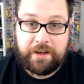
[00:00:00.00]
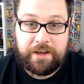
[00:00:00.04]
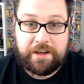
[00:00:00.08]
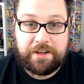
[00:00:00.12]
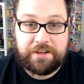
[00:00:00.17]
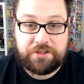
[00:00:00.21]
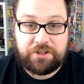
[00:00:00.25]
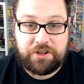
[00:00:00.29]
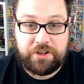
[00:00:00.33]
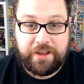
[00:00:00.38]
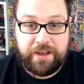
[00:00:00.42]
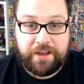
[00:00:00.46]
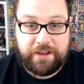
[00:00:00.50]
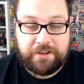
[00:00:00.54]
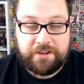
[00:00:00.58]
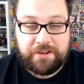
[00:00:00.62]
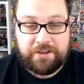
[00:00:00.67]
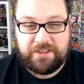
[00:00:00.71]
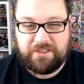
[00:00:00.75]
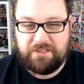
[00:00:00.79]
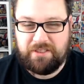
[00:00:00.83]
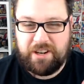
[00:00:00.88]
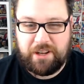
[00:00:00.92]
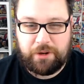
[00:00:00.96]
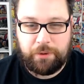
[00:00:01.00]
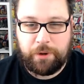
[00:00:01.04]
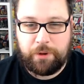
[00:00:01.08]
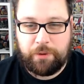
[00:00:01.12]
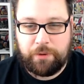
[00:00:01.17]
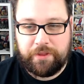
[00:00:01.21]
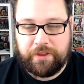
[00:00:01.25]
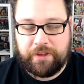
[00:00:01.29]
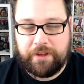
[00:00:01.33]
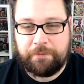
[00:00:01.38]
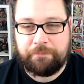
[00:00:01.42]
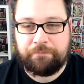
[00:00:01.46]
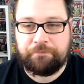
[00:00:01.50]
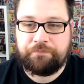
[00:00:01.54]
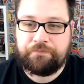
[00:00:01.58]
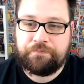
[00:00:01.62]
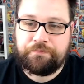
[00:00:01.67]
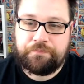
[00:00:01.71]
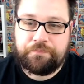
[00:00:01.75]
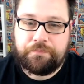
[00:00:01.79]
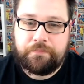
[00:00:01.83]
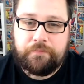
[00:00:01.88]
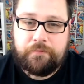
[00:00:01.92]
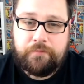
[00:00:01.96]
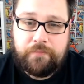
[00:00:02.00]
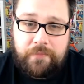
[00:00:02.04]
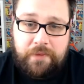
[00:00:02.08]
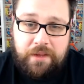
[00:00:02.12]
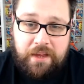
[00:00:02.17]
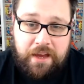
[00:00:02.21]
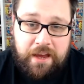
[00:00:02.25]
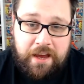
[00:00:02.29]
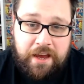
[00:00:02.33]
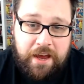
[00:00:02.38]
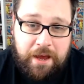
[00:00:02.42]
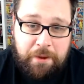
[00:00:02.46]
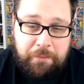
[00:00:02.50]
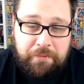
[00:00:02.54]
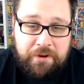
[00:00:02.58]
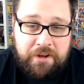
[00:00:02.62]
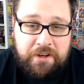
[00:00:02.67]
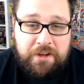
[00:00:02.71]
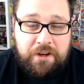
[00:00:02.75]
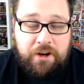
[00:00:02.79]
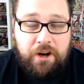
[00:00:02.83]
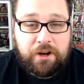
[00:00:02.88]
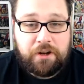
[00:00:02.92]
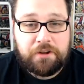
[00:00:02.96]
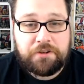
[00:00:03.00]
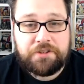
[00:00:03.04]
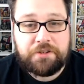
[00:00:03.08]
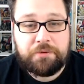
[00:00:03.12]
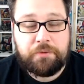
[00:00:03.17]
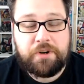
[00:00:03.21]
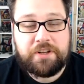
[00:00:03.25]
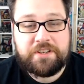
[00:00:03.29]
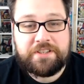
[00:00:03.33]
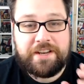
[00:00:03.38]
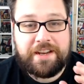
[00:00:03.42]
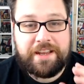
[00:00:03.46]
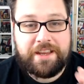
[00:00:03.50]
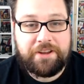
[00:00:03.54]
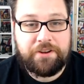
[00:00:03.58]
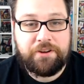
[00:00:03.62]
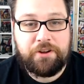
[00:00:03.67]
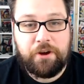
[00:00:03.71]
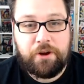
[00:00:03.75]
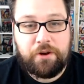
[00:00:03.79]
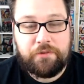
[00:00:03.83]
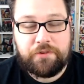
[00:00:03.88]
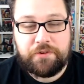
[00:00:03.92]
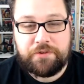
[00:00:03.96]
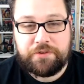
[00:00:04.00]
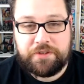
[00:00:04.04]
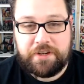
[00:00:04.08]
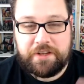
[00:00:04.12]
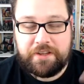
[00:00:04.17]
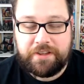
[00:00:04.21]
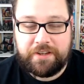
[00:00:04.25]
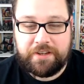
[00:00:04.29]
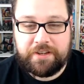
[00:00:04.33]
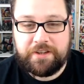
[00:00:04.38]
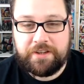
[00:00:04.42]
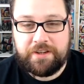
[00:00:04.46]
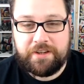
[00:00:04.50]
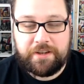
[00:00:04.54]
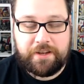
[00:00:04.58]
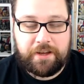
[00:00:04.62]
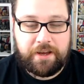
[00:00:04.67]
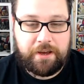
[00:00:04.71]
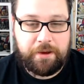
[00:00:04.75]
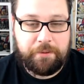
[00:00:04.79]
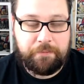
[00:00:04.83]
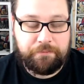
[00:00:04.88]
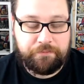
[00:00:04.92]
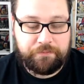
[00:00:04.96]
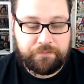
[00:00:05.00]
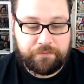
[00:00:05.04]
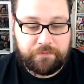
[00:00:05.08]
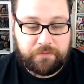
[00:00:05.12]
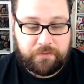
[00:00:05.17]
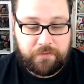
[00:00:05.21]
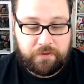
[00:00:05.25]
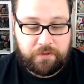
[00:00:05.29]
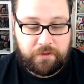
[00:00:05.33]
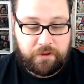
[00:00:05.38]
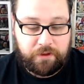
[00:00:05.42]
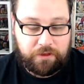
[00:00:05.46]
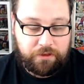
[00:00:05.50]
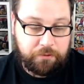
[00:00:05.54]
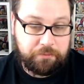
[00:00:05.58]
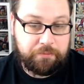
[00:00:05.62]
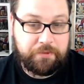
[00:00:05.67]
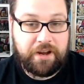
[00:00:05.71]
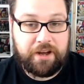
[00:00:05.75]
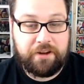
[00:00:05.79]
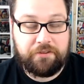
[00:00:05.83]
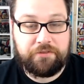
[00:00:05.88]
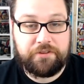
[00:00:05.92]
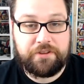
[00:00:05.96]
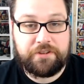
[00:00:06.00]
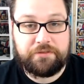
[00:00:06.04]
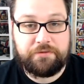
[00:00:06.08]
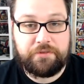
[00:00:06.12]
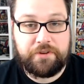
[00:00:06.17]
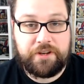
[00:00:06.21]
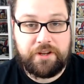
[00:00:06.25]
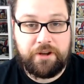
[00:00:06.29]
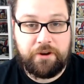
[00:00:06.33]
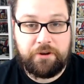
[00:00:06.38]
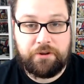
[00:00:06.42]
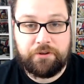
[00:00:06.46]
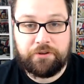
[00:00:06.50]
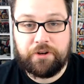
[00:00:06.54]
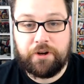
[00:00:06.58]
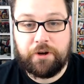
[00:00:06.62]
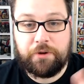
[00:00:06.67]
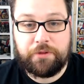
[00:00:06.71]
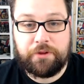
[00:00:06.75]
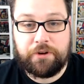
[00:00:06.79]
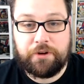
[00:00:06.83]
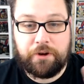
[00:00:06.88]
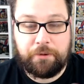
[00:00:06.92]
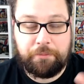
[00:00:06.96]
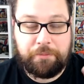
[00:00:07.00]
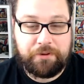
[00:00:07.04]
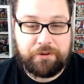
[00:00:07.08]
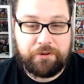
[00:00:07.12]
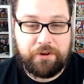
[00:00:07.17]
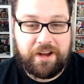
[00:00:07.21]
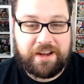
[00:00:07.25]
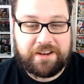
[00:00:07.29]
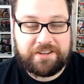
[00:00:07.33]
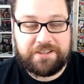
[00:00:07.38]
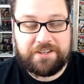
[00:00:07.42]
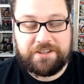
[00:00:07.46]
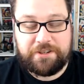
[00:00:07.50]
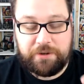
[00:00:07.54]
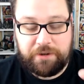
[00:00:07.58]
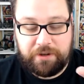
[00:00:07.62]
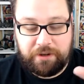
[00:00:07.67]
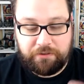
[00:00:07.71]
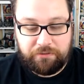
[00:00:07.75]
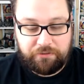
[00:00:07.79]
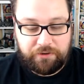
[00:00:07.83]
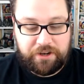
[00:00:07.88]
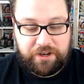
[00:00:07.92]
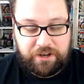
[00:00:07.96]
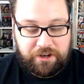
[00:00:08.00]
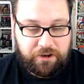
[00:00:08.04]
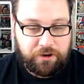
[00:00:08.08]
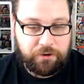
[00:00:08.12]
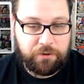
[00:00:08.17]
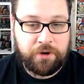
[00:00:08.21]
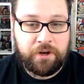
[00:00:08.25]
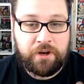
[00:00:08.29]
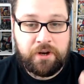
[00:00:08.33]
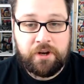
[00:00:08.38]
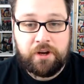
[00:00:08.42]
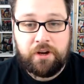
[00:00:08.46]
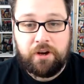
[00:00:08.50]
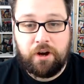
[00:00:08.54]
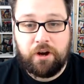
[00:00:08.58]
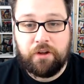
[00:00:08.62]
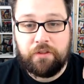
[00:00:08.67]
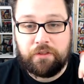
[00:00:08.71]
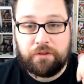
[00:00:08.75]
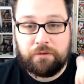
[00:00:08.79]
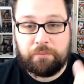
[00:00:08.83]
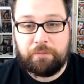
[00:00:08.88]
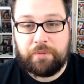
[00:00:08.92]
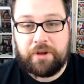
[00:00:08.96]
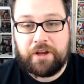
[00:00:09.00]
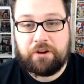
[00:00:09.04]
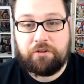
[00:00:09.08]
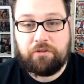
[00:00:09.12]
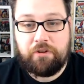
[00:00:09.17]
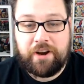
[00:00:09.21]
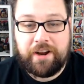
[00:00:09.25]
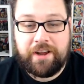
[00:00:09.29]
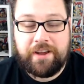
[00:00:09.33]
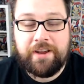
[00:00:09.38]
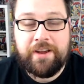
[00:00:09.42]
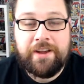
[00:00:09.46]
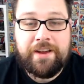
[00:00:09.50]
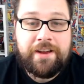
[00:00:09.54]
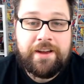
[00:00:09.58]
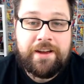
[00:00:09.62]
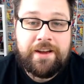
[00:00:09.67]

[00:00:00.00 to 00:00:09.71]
into that. It's a really quick one there. I also wanted to let you know, if you've seen the thumbnail for this video, you'll know that I'm not actually doing a video on the big rig